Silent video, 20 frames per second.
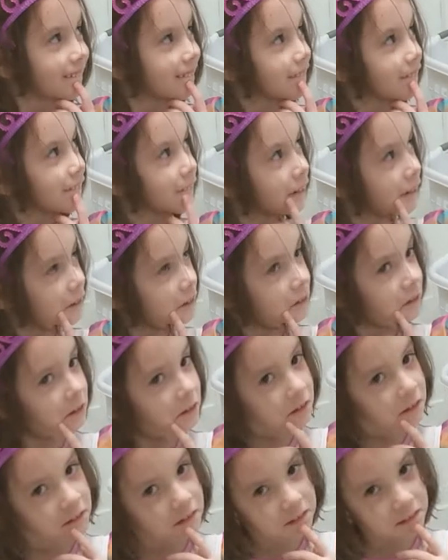
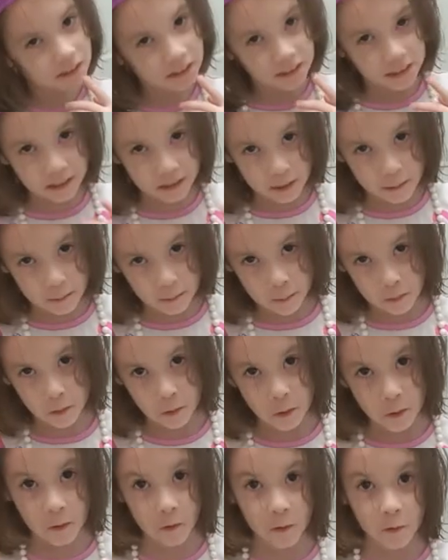
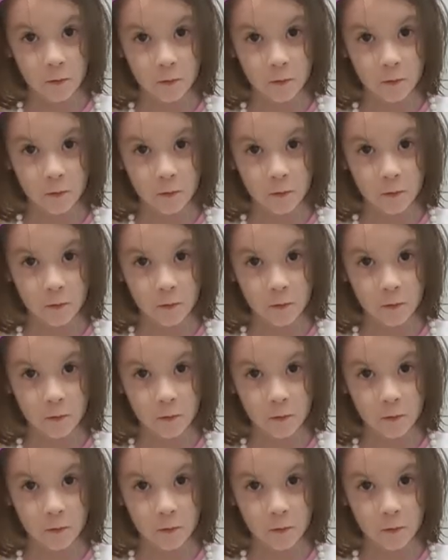[no speech]